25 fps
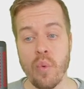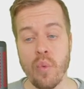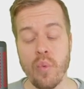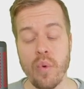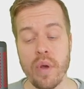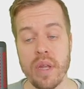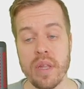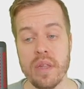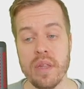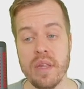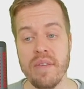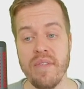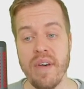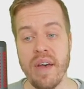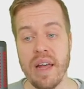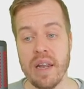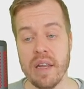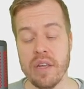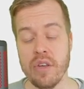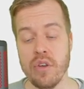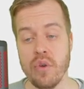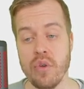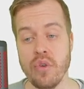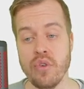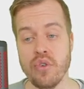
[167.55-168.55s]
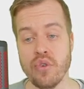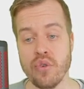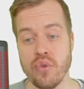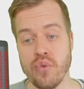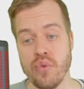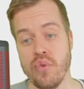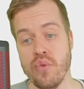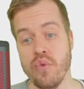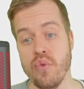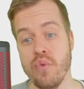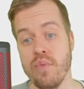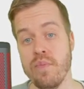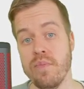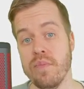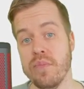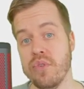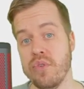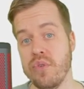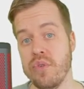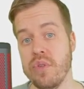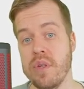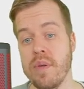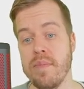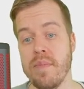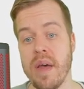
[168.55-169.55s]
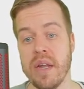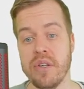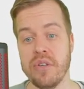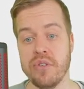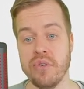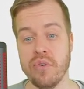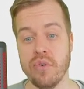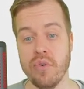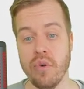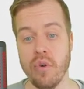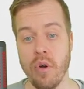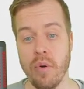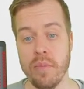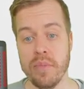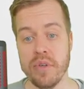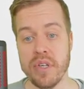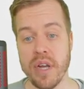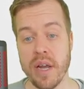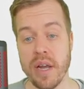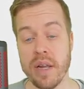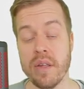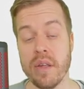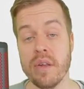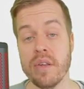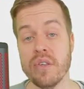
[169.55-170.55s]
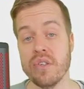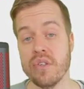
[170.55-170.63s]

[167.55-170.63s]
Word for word: with the value true to the matter object